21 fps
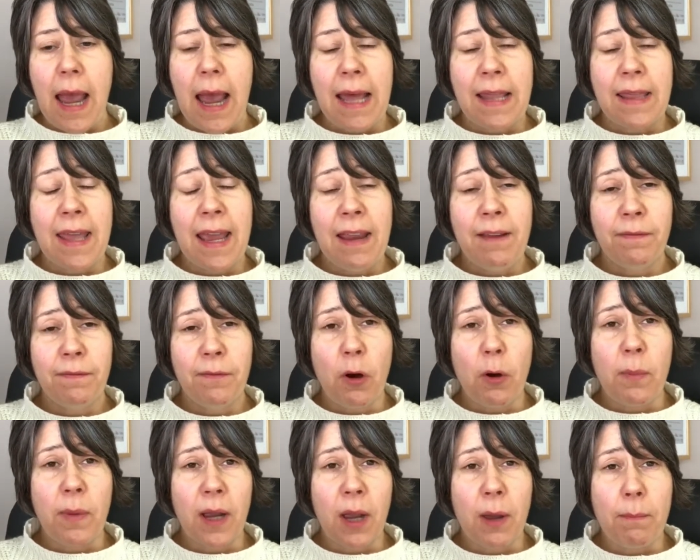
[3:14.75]
And they
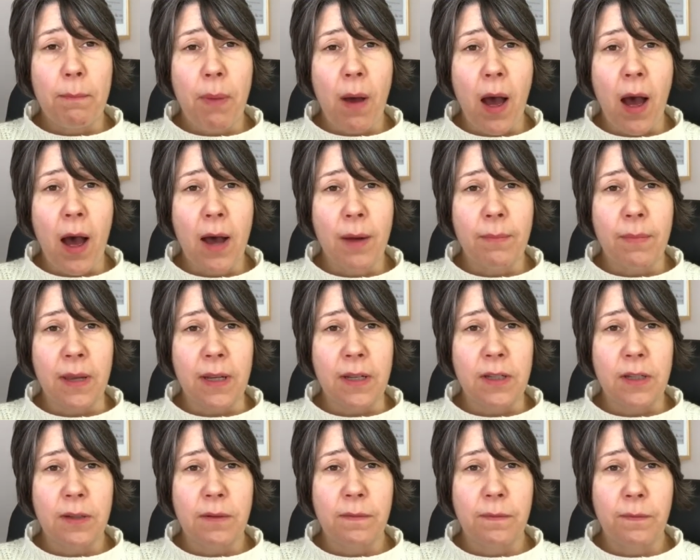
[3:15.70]
form a
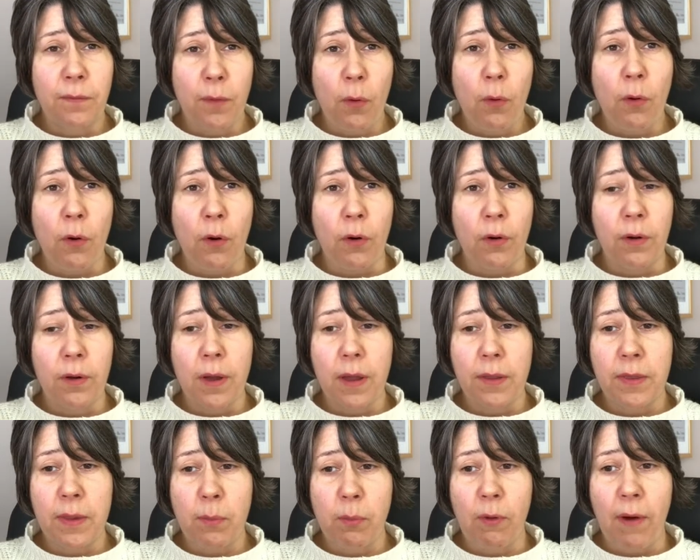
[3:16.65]
compartment for
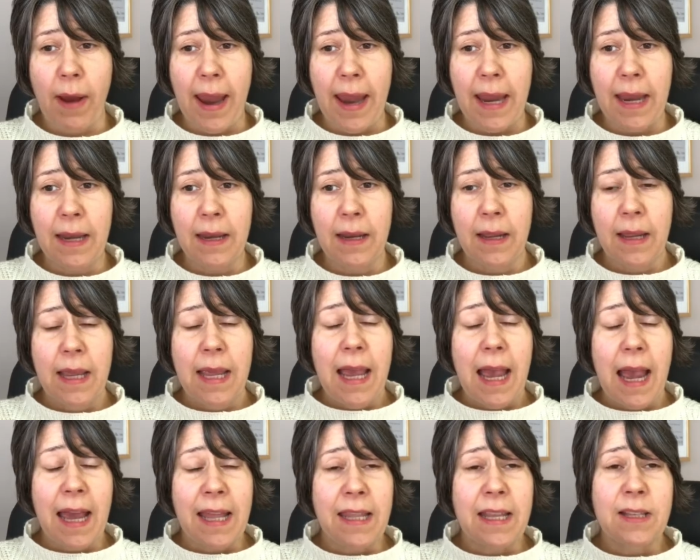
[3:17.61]
the brain,
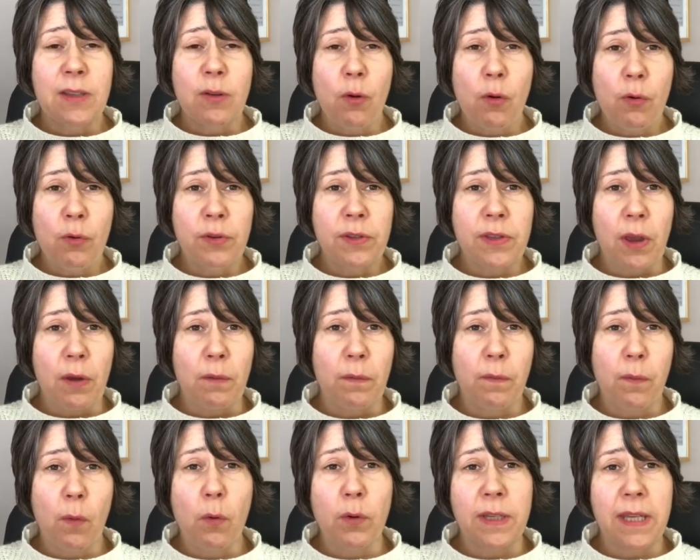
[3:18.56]
and there's also
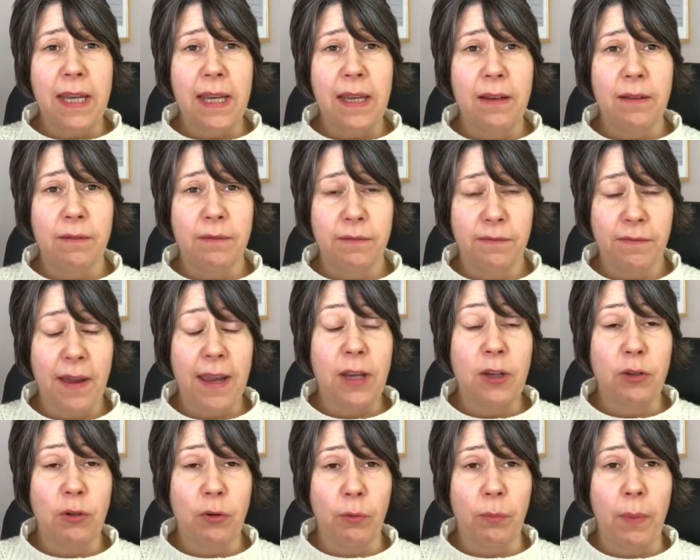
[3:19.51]
14
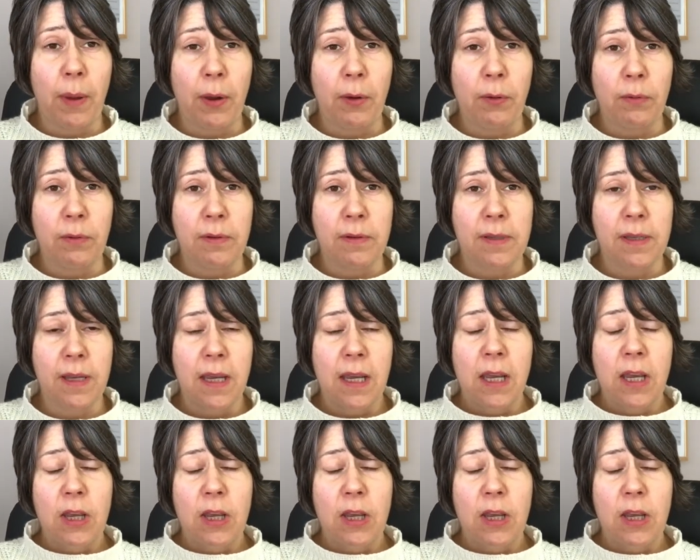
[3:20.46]
facial bones.